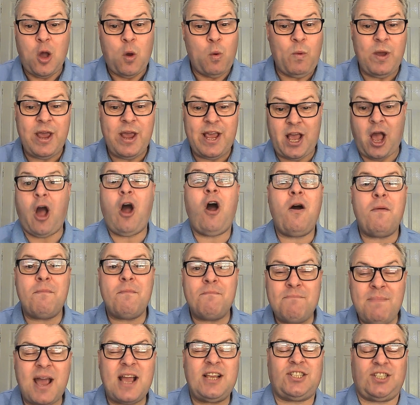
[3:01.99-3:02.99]
We can't
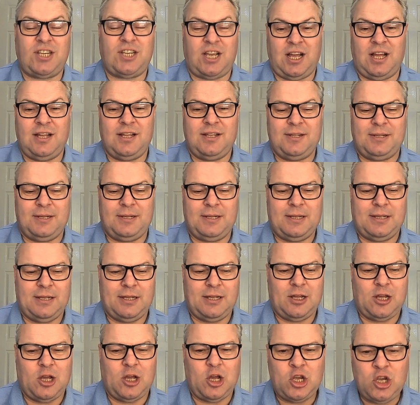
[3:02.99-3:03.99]
measure
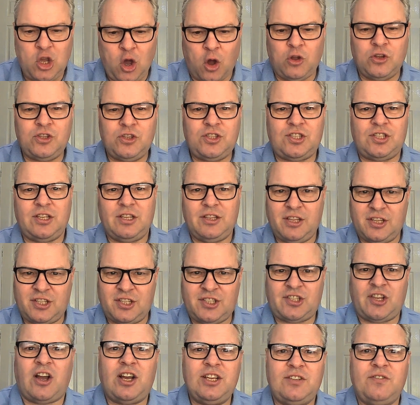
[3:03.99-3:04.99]
the
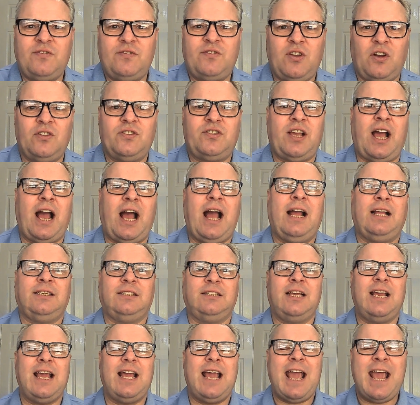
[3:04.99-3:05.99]
size of God's
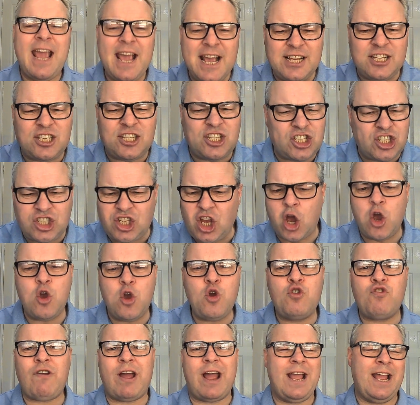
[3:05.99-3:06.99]
hand. He is so
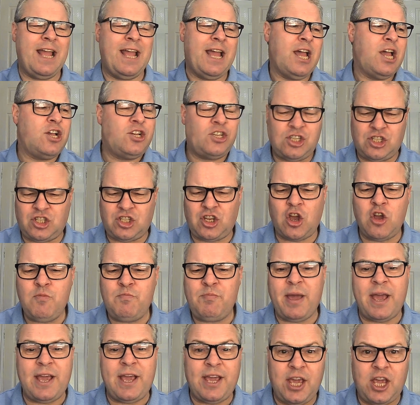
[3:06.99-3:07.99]
great, so
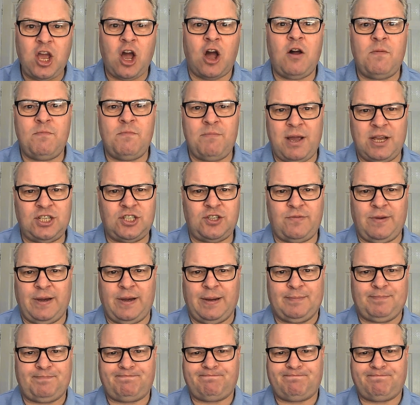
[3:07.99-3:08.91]
big, you can't measure it.